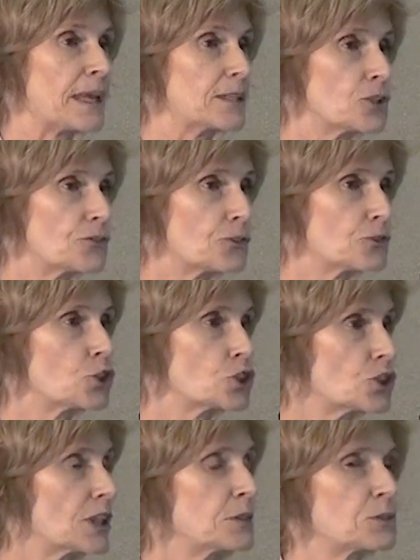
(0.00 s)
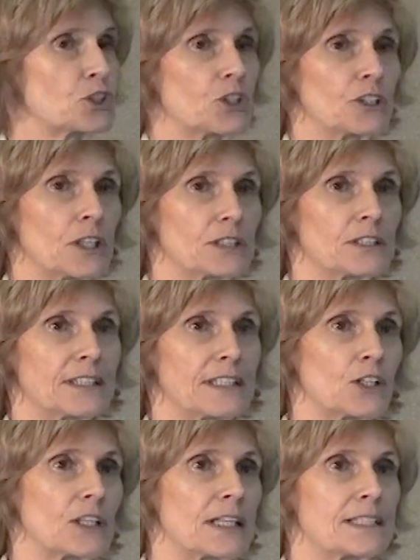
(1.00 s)
And the, the study was conducted
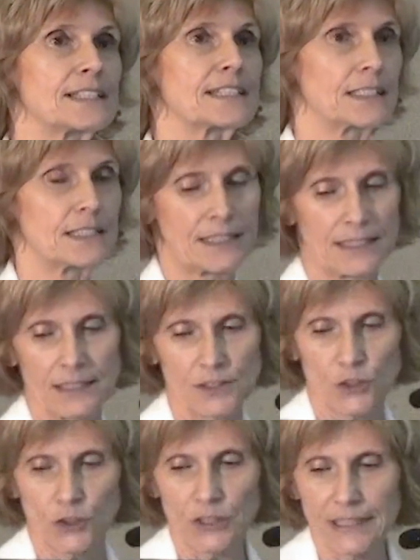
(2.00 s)
in the late 60s,